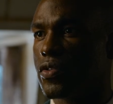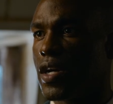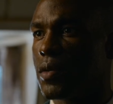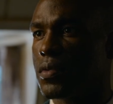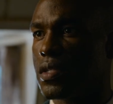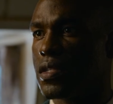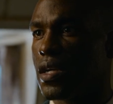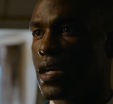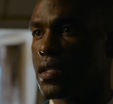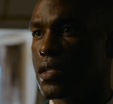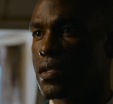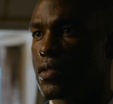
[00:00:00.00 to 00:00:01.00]
trapped
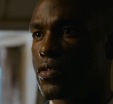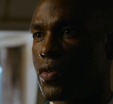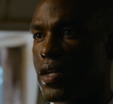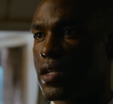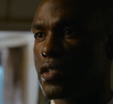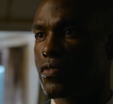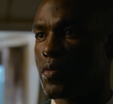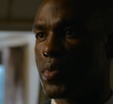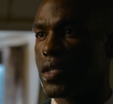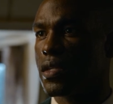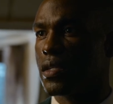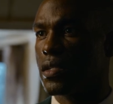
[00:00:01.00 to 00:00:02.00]
inside these strange
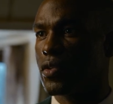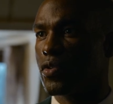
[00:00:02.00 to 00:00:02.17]
repeating